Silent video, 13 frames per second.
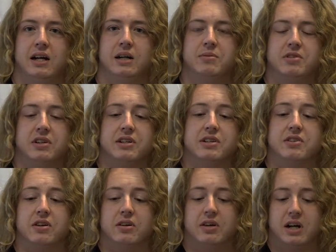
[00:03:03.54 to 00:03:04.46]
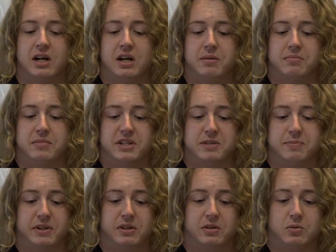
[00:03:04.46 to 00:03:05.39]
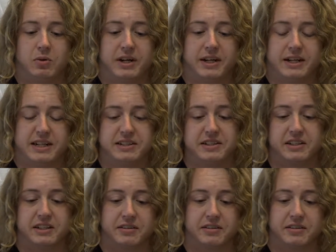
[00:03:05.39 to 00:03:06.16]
Absolutely. So it's been quite hectic.